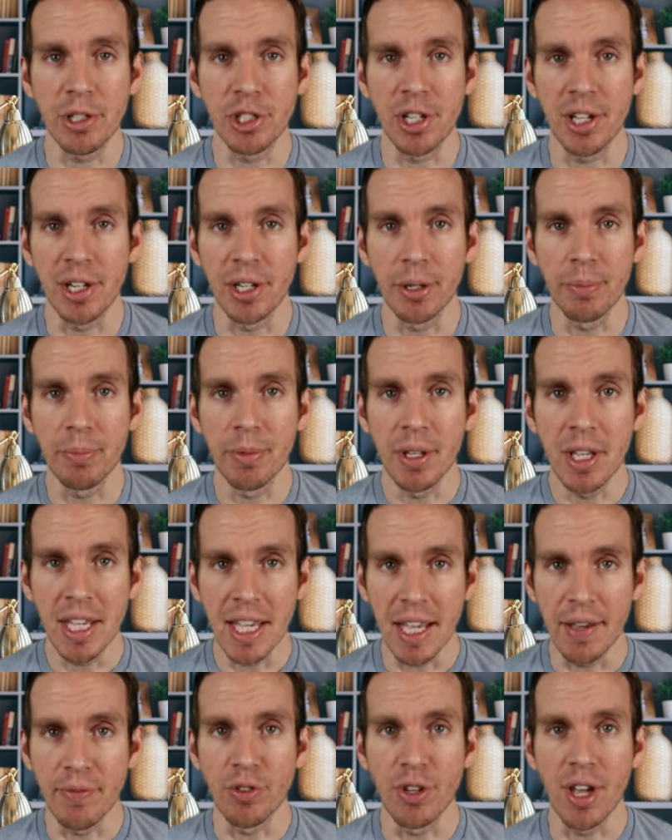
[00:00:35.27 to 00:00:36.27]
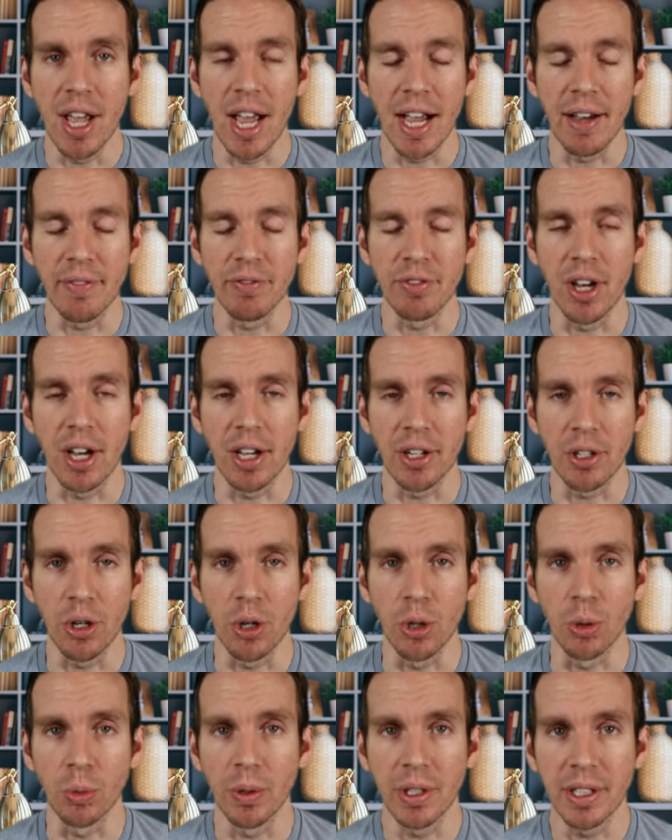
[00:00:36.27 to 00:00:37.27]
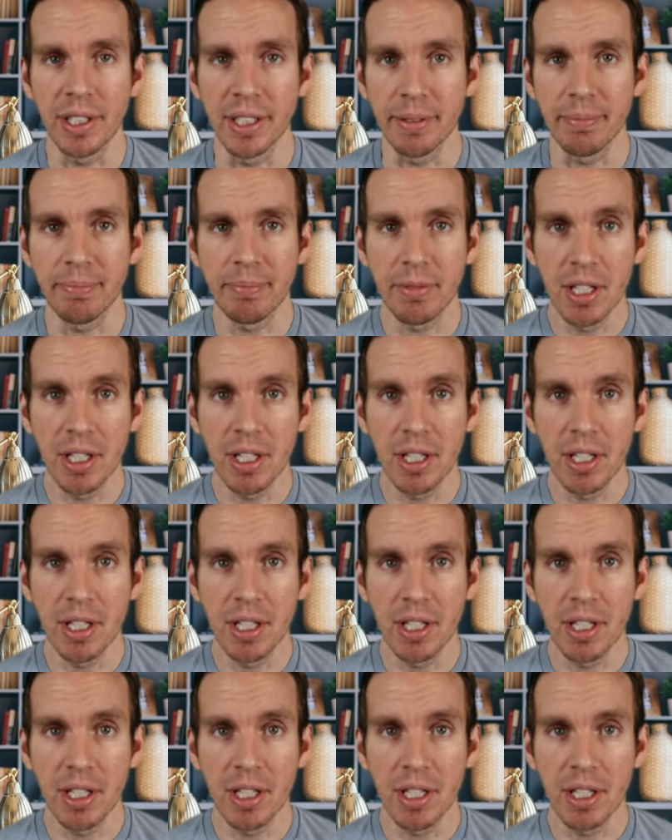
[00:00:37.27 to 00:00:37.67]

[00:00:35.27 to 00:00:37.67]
channel if you have not already.